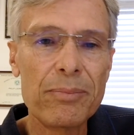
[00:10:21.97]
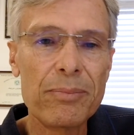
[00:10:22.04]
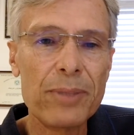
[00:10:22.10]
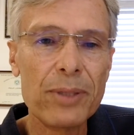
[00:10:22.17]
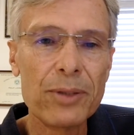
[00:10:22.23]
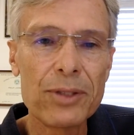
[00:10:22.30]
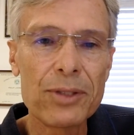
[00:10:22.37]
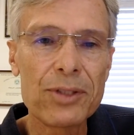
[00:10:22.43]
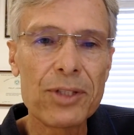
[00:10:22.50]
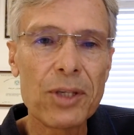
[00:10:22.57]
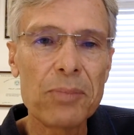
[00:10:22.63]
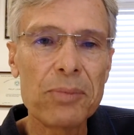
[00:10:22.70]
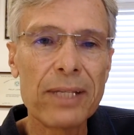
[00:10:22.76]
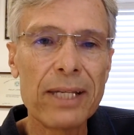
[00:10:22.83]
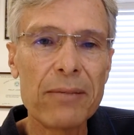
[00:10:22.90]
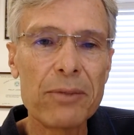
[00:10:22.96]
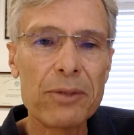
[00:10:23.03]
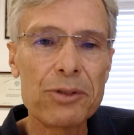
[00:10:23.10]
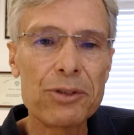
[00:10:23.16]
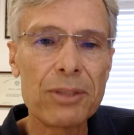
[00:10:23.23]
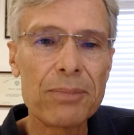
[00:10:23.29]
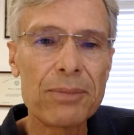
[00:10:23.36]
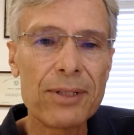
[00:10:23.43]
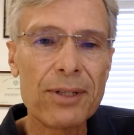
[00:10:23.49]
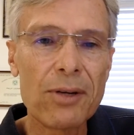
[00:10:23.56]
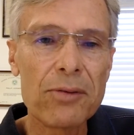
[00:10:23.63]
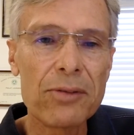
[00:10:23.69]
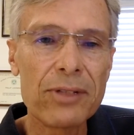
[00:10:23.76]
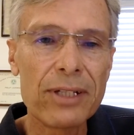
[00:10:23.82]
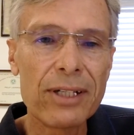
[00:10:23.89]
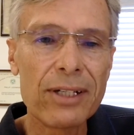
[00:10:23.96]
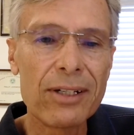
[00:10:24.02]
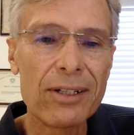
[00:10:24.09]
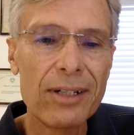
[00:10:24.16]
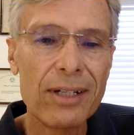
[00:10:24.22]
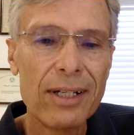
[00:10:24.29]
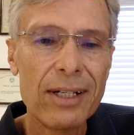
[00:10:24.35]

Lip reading: built this airplane, we'd shipped it over there.